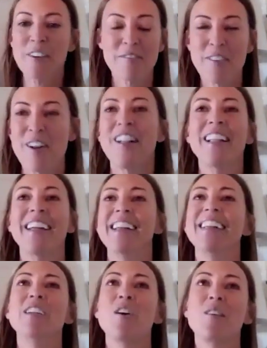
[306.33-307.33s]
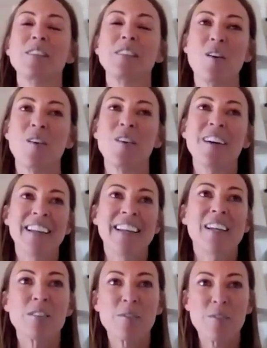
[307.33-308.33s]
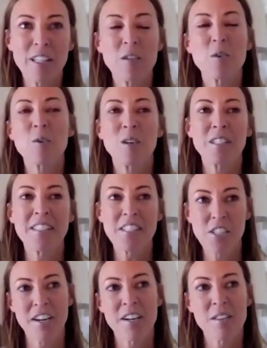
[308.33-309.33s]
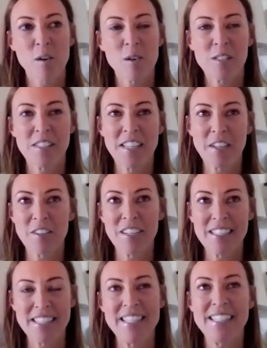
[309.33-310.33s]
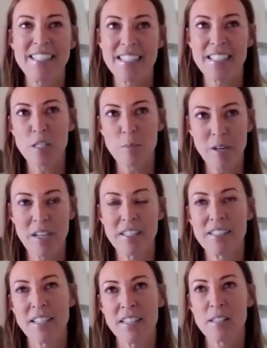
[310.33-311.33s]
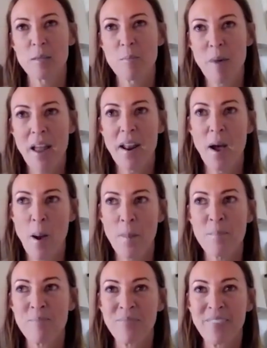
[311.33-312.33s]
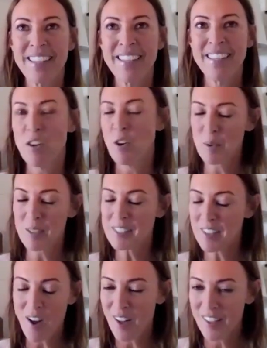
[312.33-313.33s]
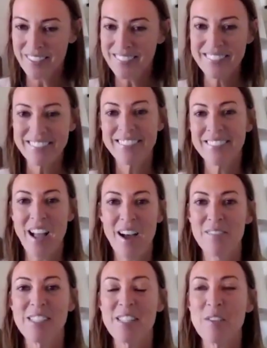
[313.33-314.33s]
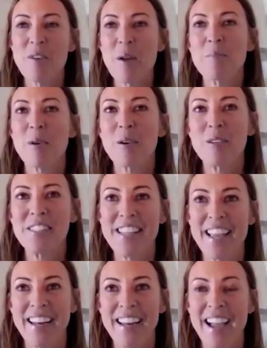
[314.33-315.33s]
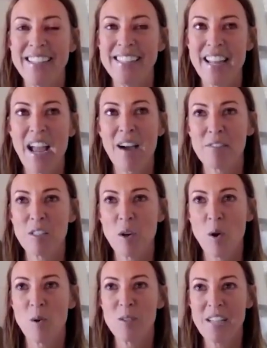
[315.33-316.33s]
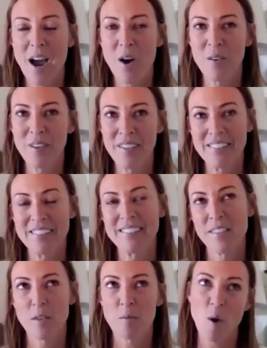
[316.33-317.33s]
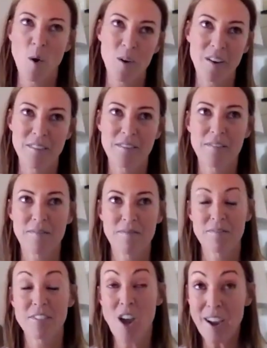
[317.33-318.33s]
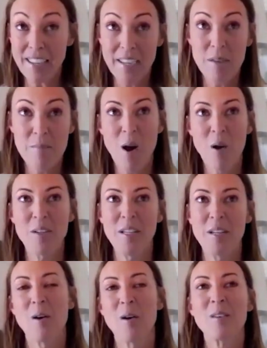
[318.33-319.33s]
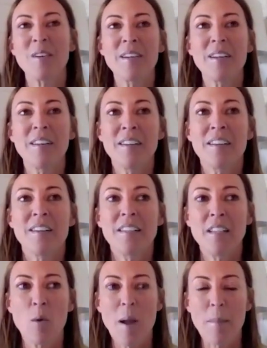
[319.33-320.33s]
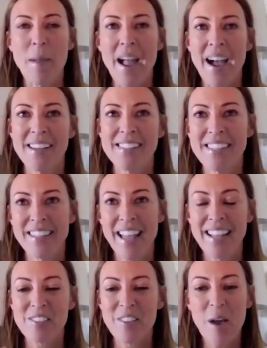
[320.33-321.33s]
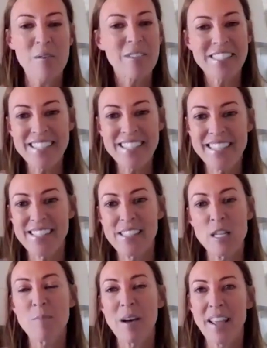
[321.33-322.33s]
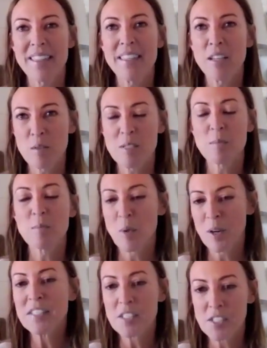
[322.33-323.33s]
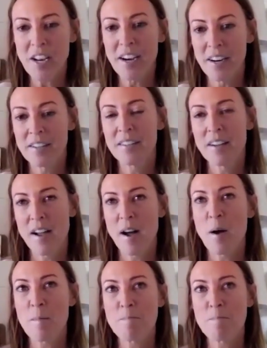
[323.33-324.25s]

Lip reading: wonderful. And, so it was really cool to share those synchronicities and experiences. But, it wasn't all obviously rainbows. And I did have to go down the road of talking about, my past and that. So that wasn't easy, but I think it was important to share,